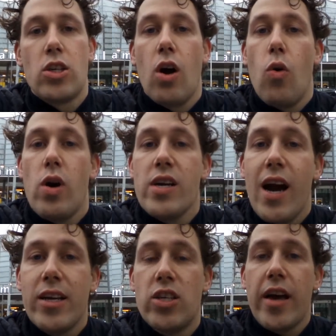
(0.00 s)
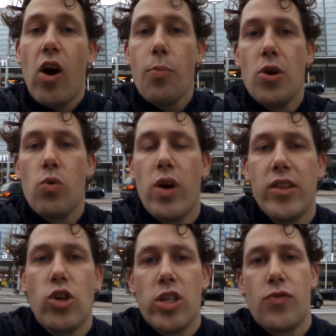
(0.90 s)
So guys, I hope you
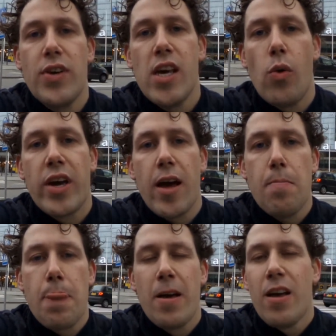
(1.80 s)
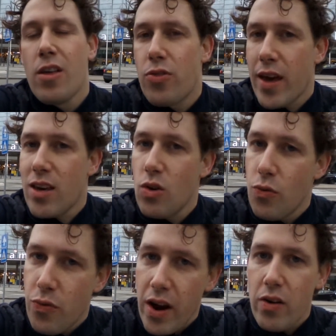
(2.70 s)
enjoyed this video again. Thank you
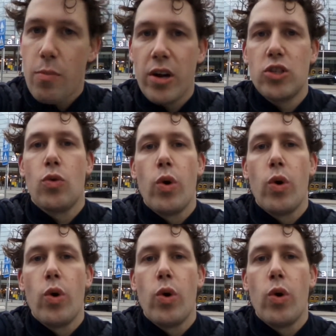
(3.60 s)
very much